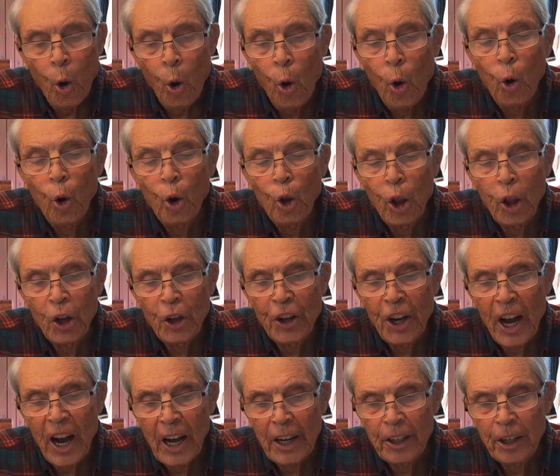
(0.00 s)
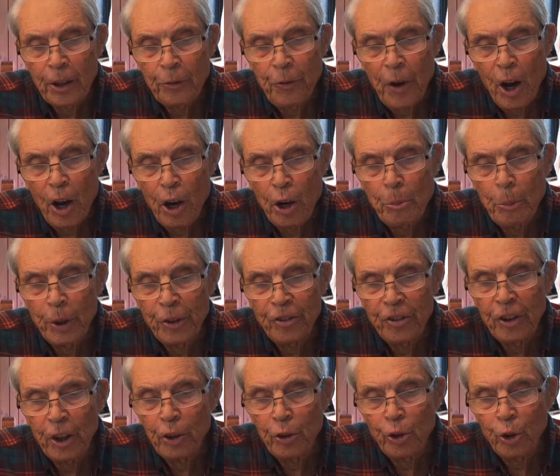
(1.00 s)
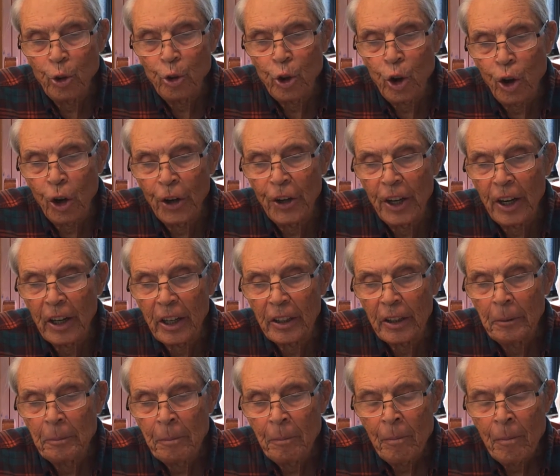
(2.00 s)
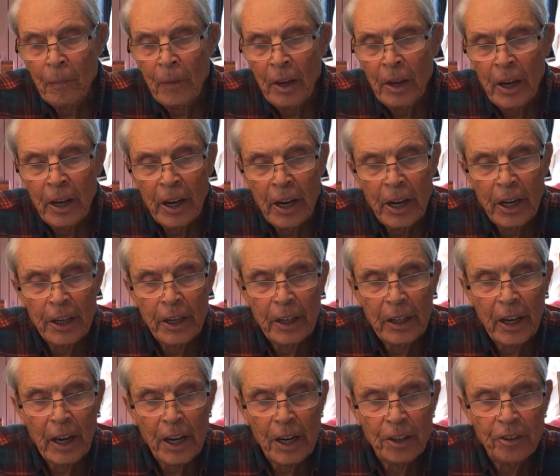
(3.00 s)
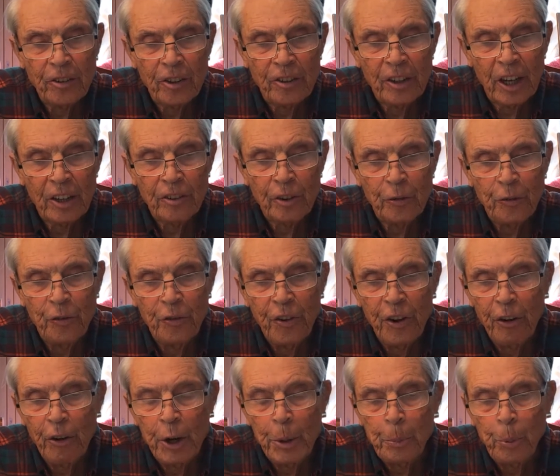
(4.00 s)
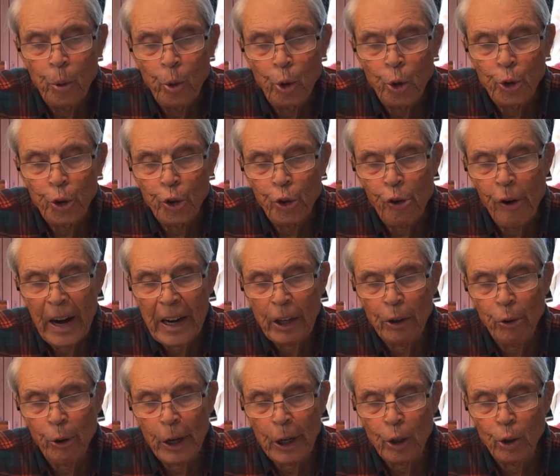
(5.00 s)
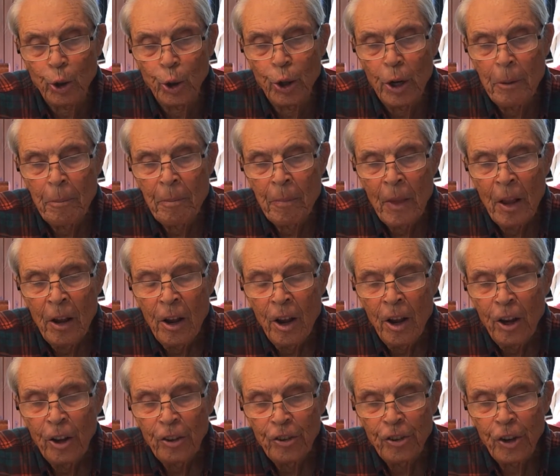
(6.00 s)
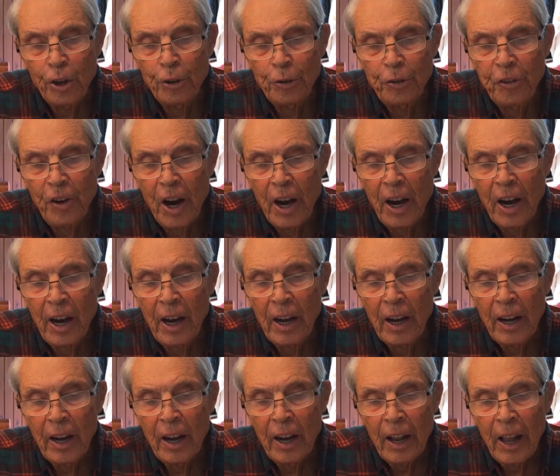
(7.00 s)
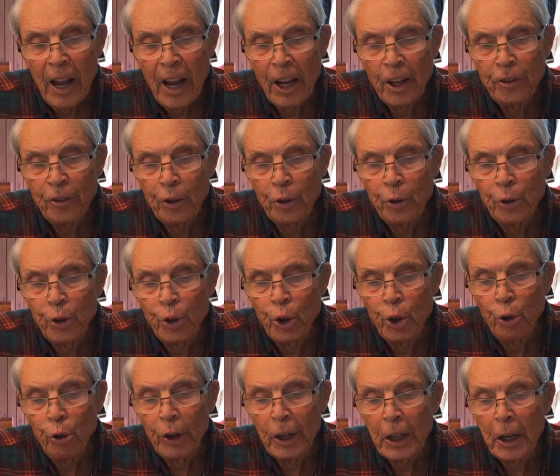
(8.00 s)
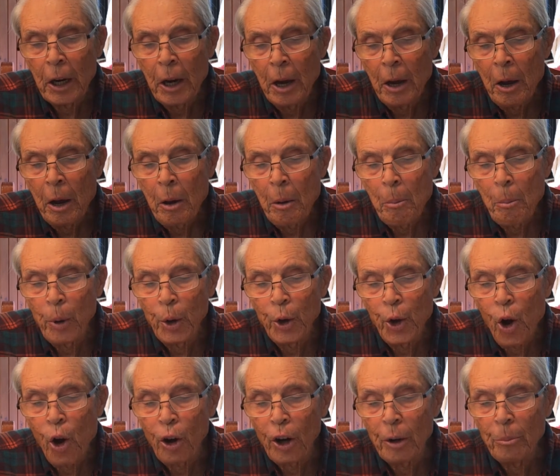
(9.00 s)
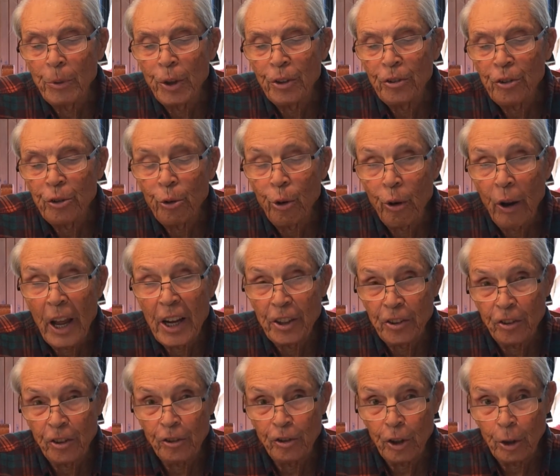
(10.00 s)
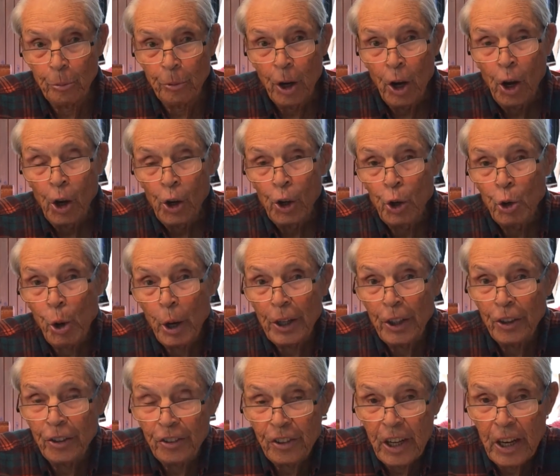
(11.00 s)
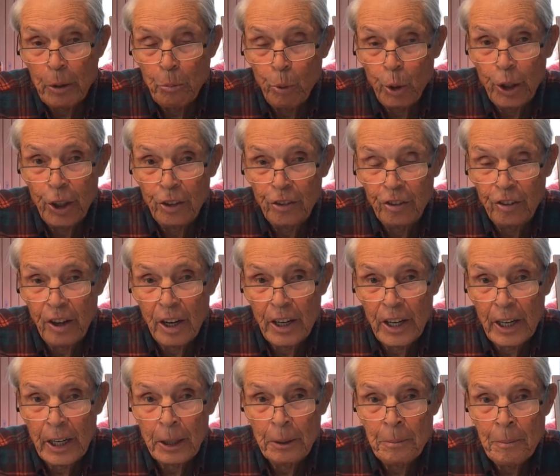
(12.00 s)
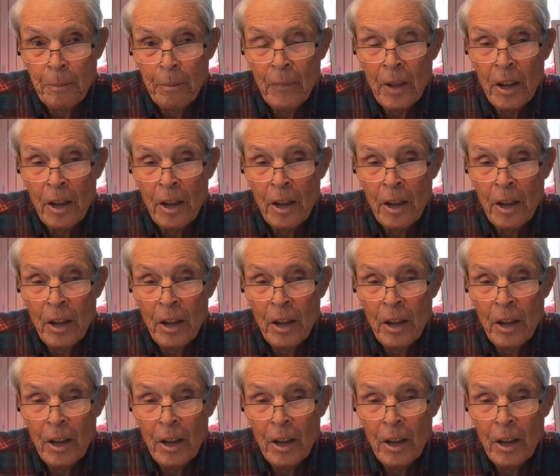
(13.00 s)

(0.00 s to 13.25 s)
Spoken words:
All the data for homosexual conduct indicates it has a very poor track record so far as enduring monogamous relationships. You understand what he's saying?